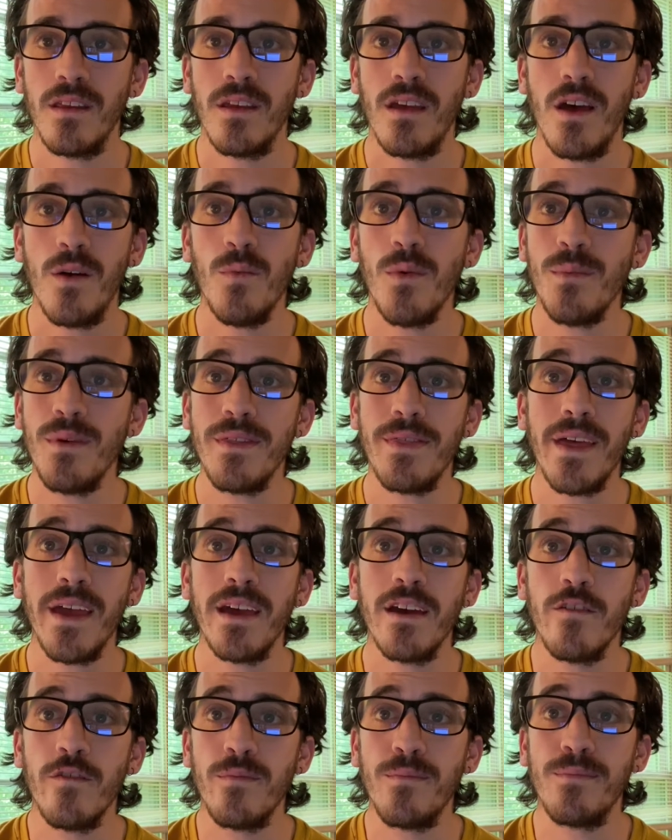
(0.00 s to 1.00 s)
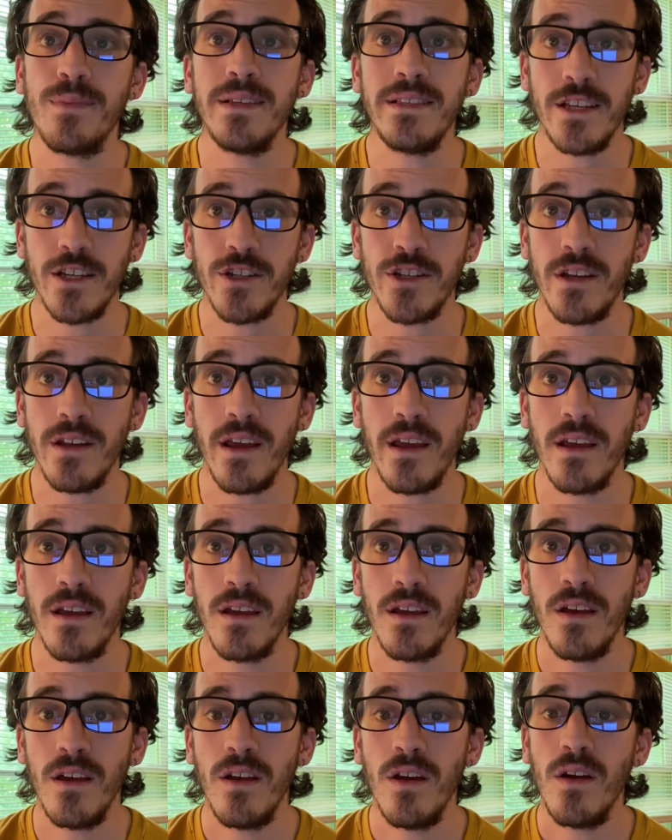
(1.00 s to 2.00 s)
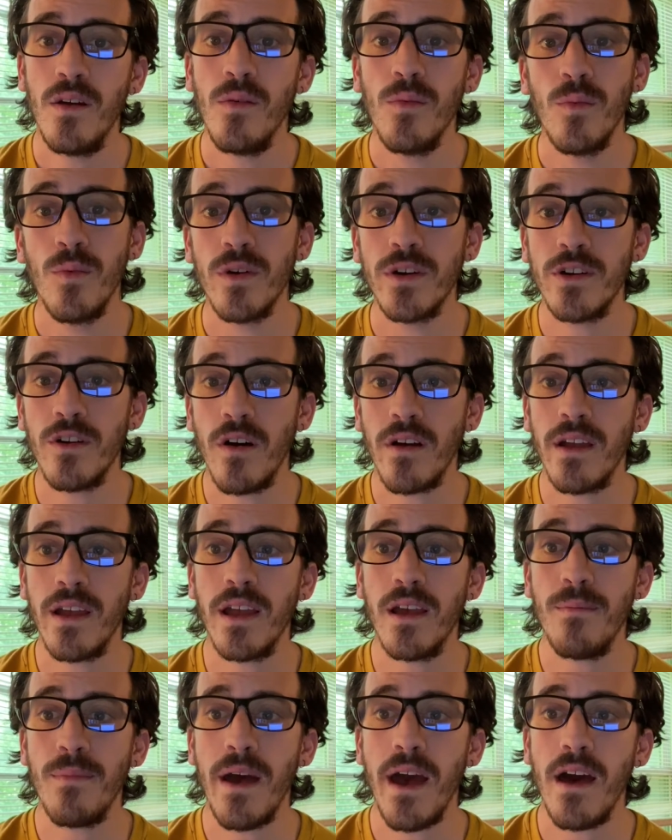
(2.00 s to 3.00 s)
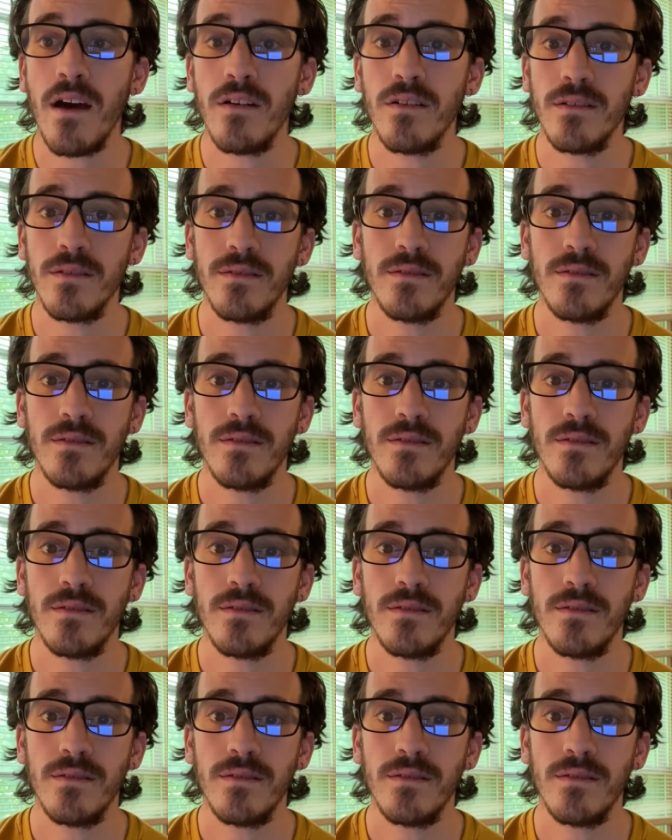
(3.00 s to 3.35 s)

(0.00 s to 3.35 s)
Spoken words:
When we think of positioning, we're talking about